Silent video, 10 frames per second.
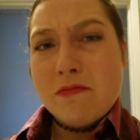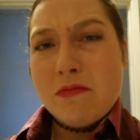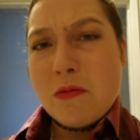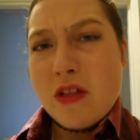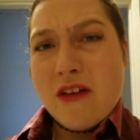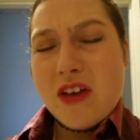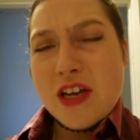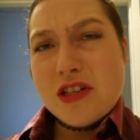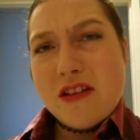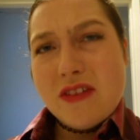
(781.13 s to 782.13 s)
people have
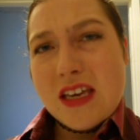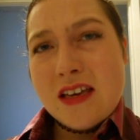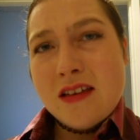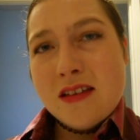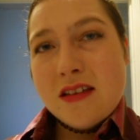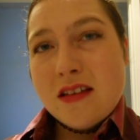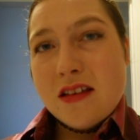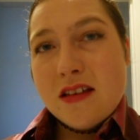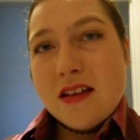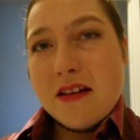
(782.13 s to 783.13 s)
HIV
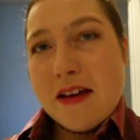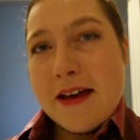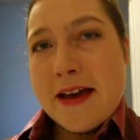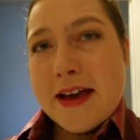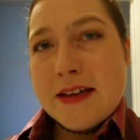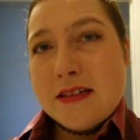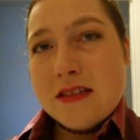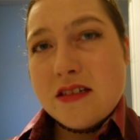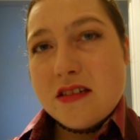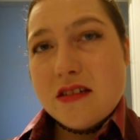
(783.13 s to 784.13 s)

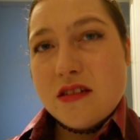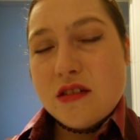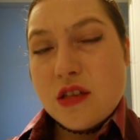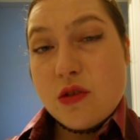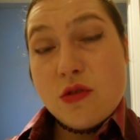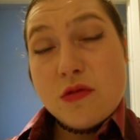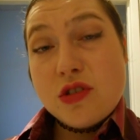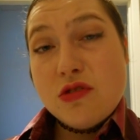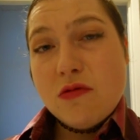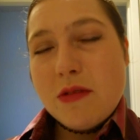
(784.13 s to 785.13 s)
and they don't know what
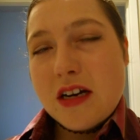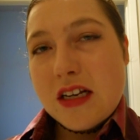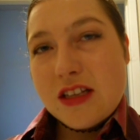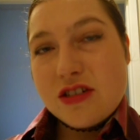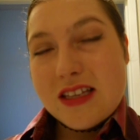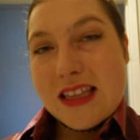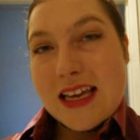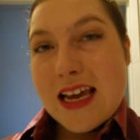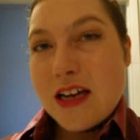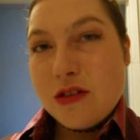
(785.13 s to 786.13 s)
to do about it. There's nothing
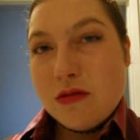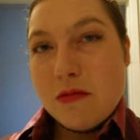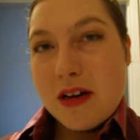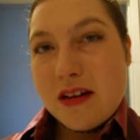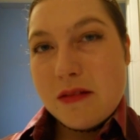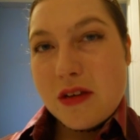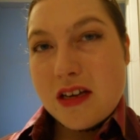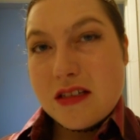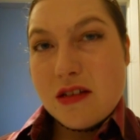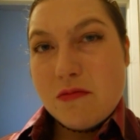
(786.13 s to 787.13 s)
they can do about it
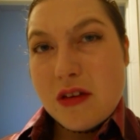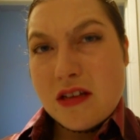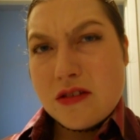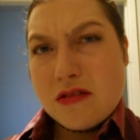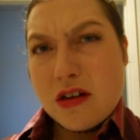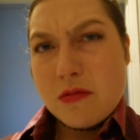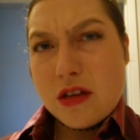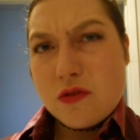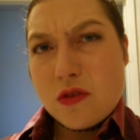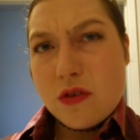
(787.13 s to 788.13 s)
because they're being so terribly
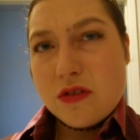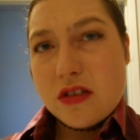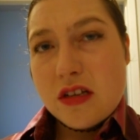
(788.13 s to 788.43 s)
controlled.